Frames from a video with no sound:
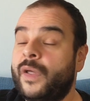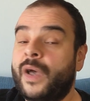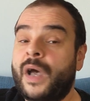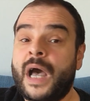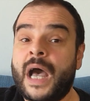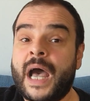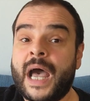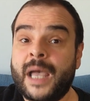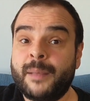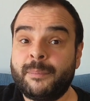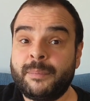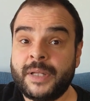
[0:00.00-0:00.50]

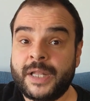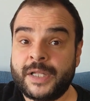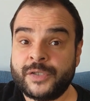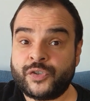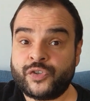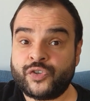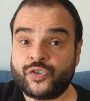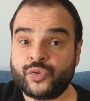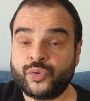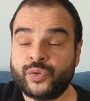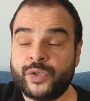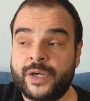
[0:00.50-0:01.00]
high blood
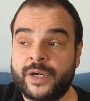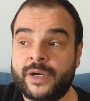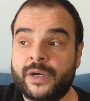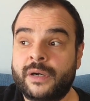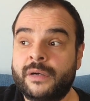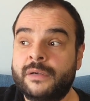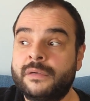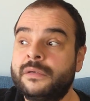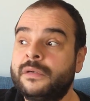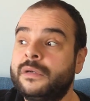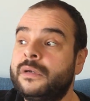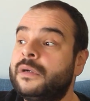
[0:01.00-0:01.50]

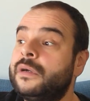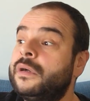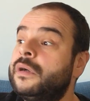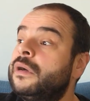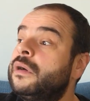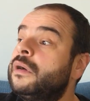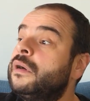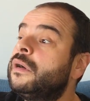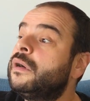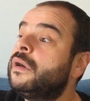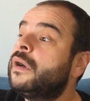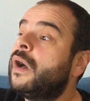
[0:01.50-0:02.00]
sugar,
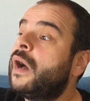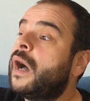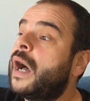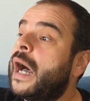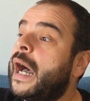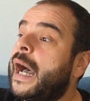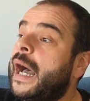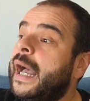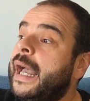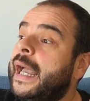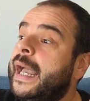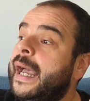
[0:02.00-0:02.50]

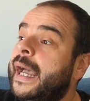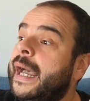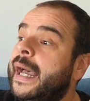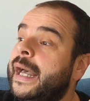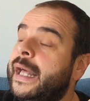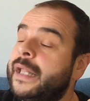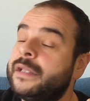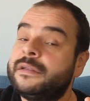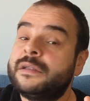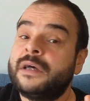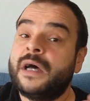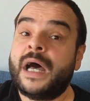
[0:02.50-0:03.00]
I
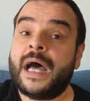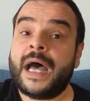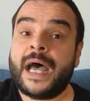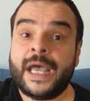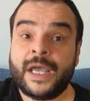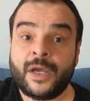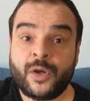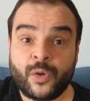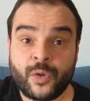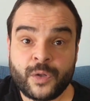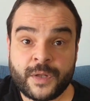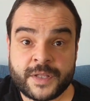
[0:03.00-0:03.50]
had
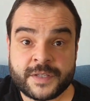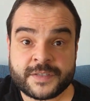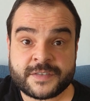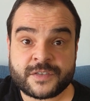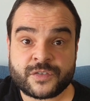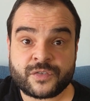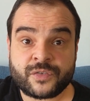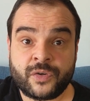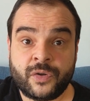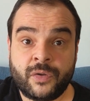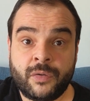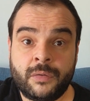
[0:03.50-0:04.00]
high
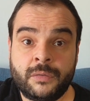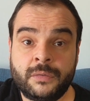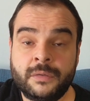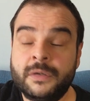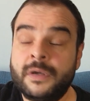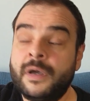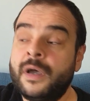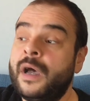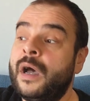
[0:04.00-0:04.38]
cholesterol,